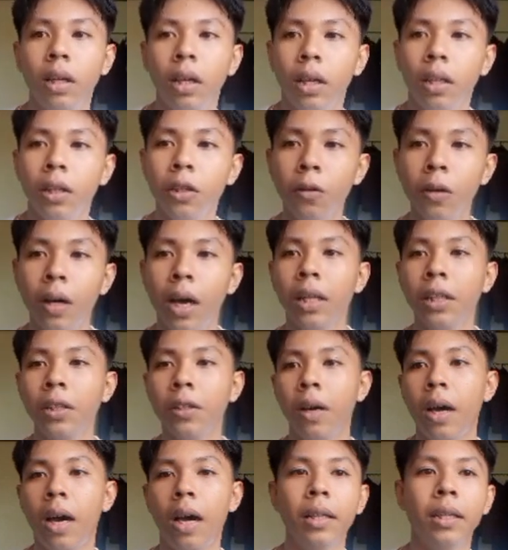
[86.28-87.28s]
Do
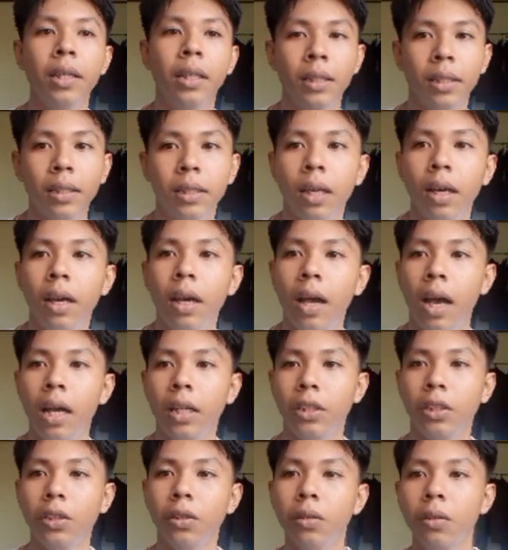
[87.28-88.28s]
unto others
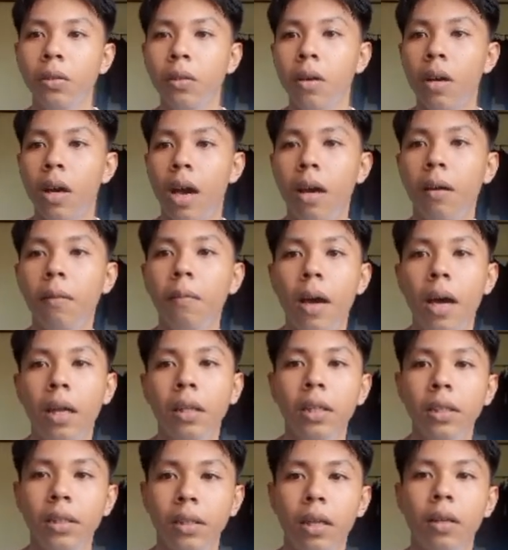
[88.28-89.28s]
as you have
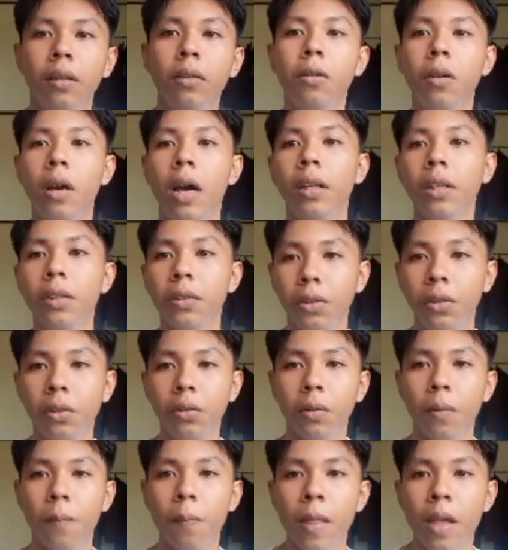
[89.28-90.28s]
others do unto
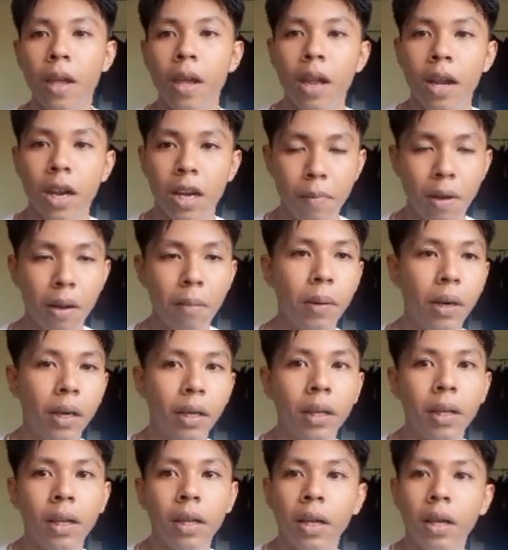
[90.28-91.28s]
you.
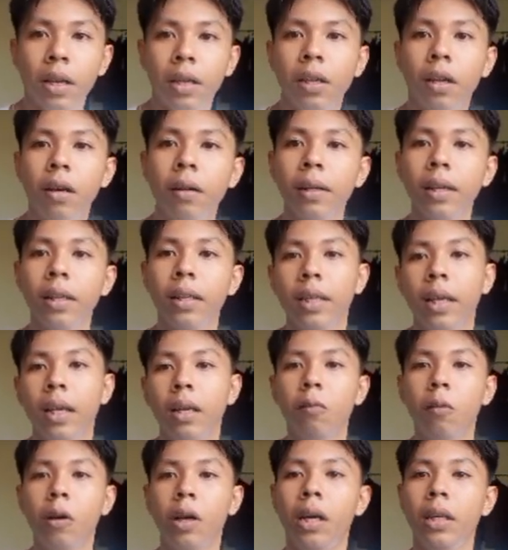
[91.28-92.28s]
Remember, your
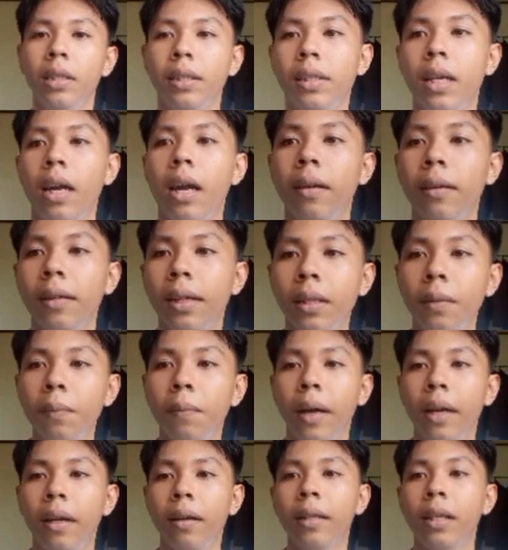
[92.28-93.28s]
written words are
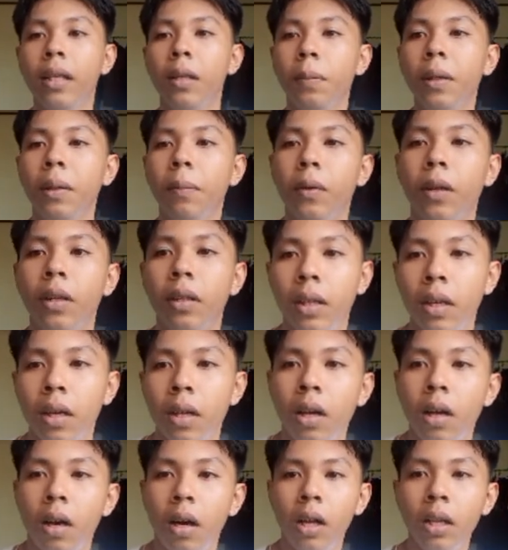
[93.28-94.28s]
read by real people,
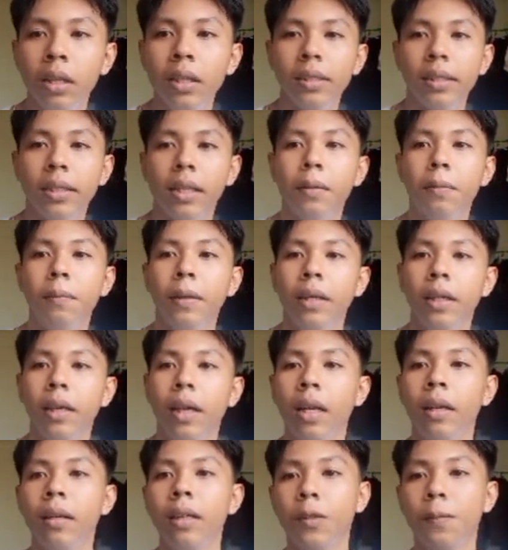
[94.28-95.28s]
all
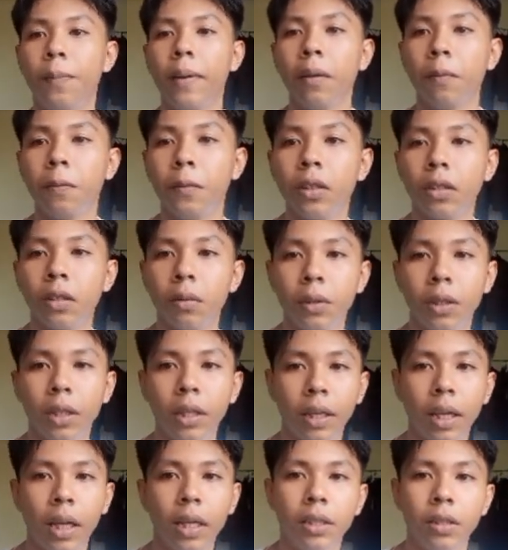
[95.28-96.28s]
deserving and respectful
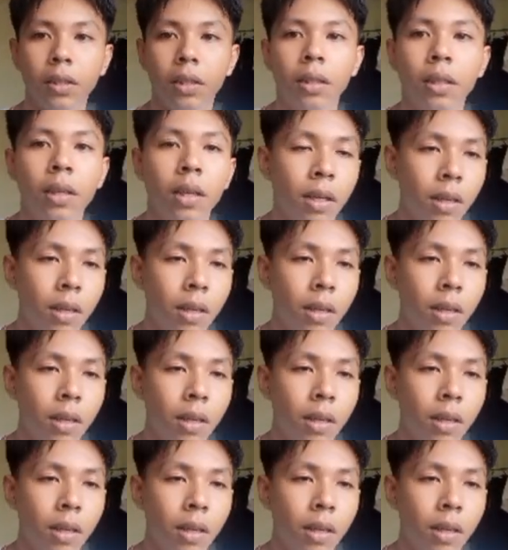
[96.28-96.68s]
communication.